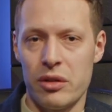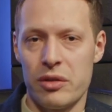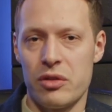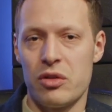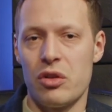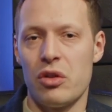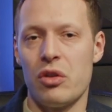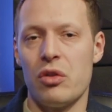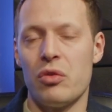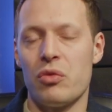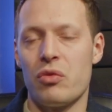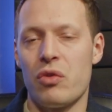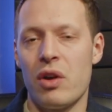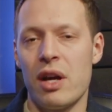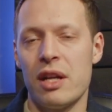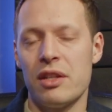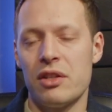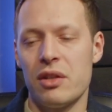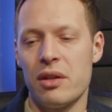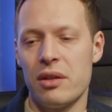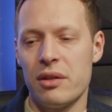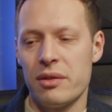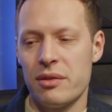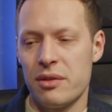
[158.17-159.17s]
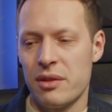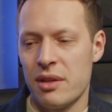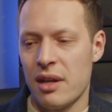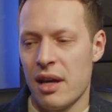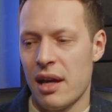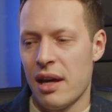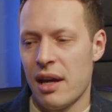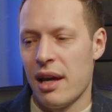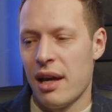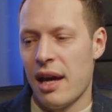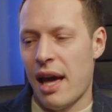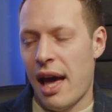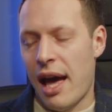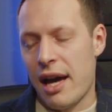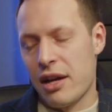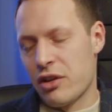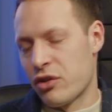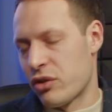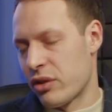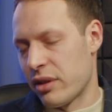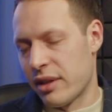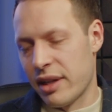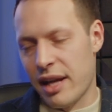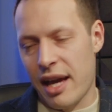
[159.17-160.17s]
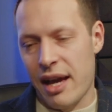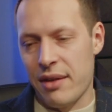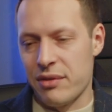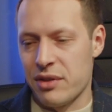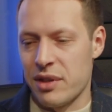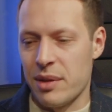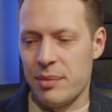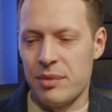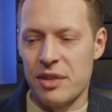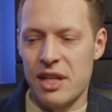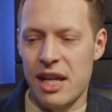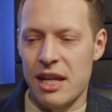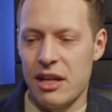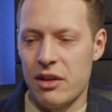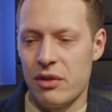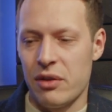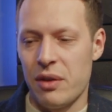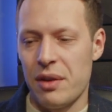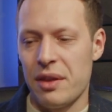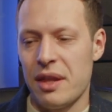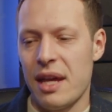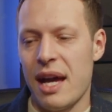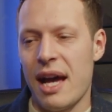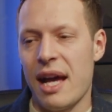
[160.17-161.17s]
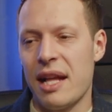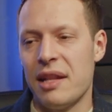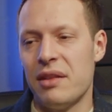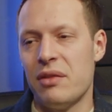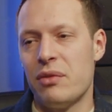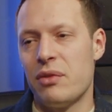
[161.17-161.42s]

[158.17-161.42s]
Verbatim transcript: So rentals, actually, I have some data on that.